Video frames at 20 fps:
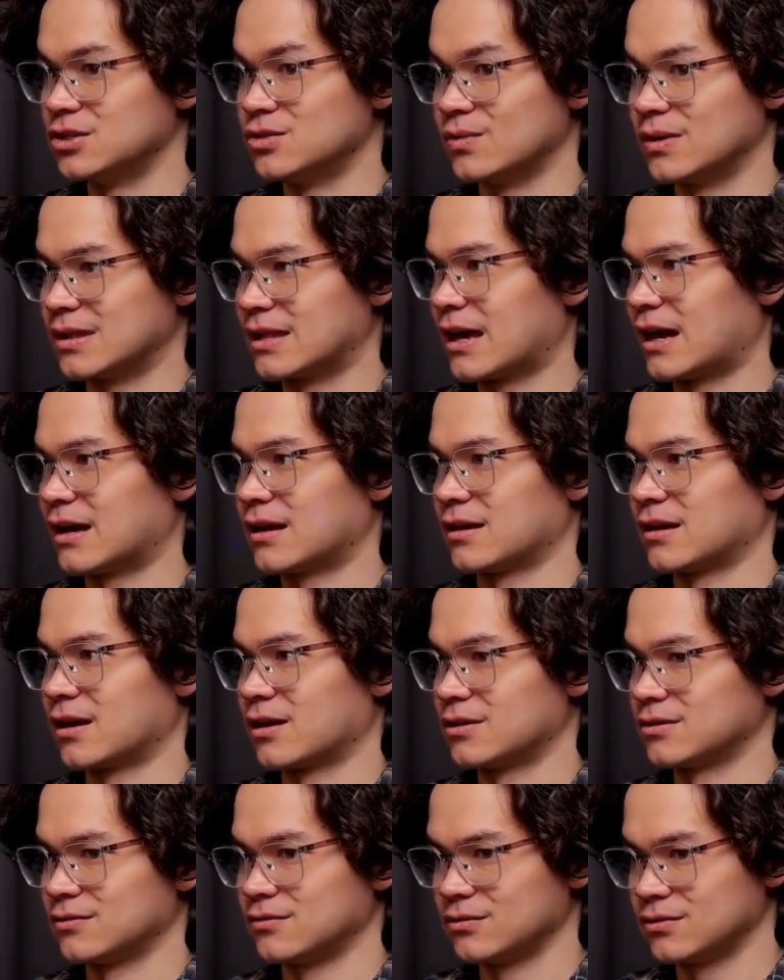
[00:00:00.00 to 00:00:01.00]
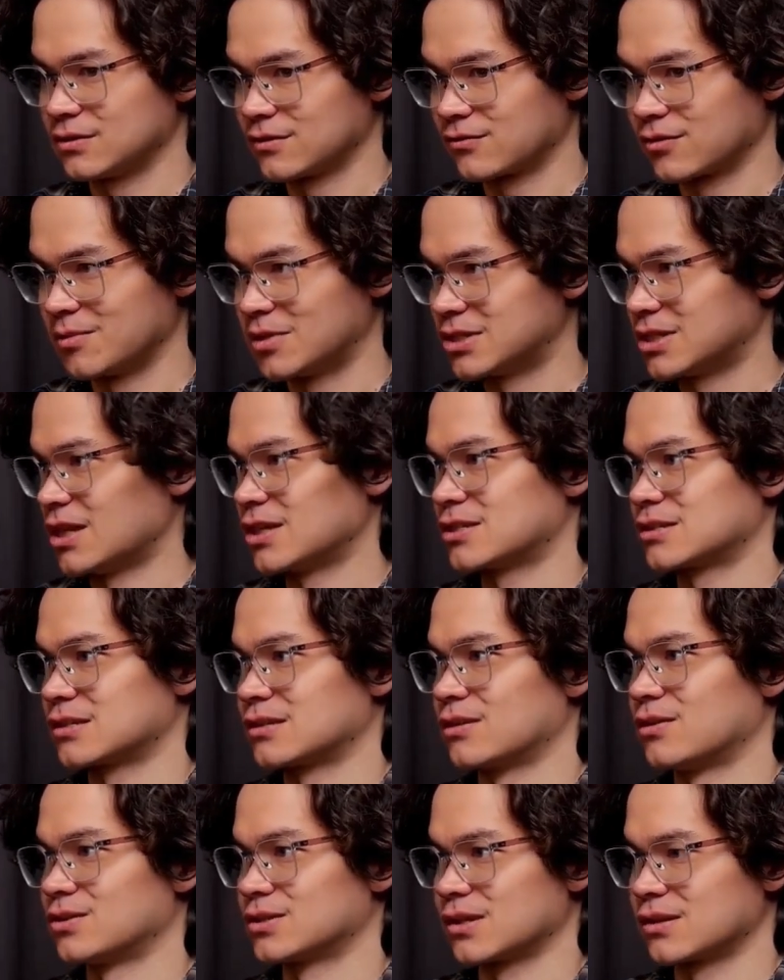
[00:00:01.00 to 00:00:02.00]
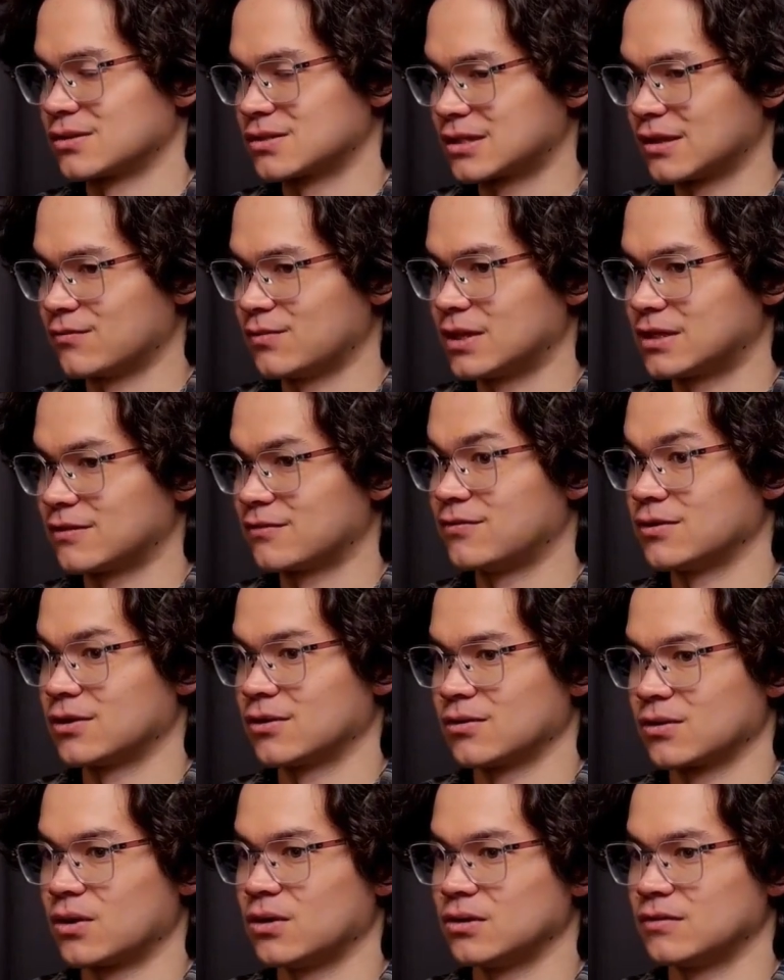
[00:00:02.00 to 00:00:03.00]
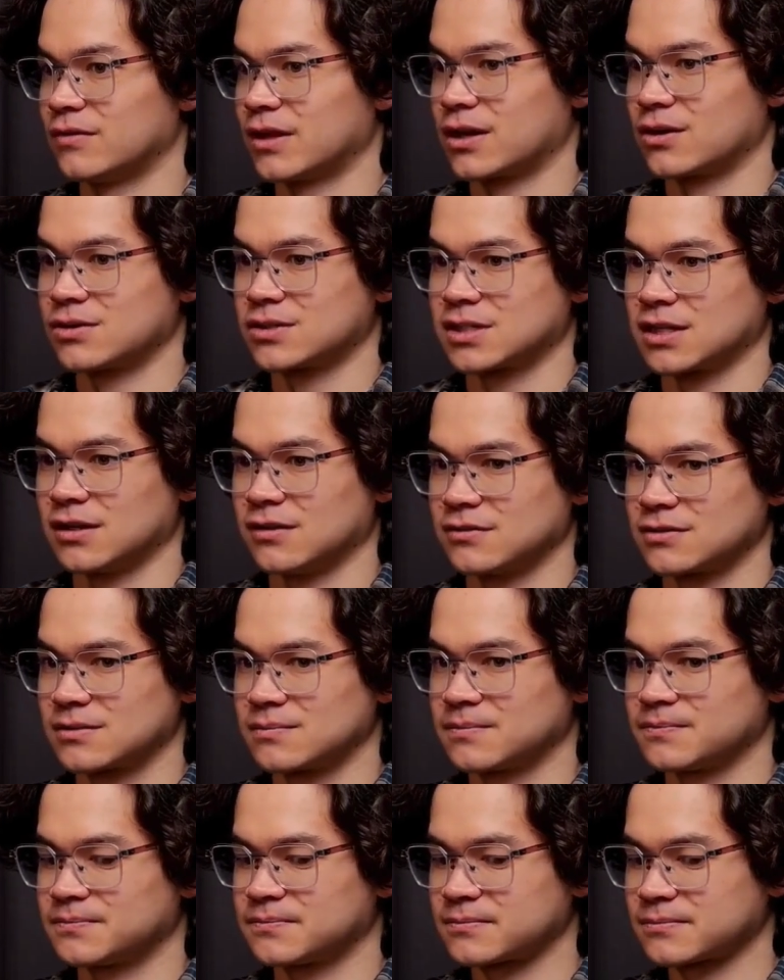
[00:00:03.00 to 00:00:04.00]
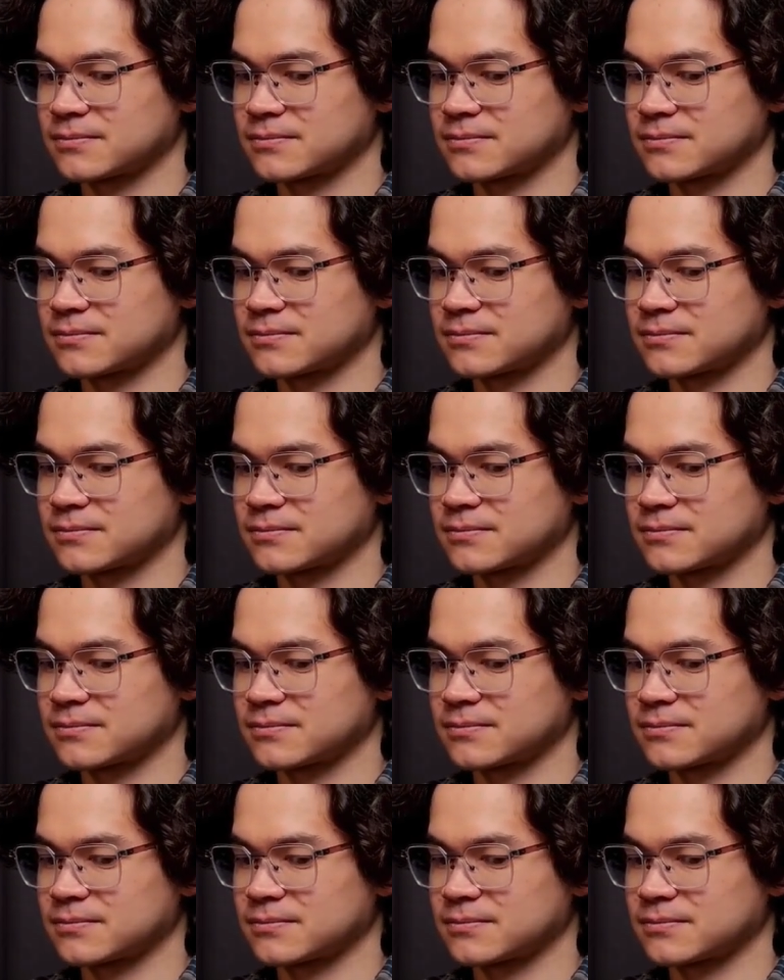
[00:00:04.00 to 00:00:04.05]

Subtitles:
doing that, and how to do the fermentation and all this other stuff. We had to figure out all of that ourselves.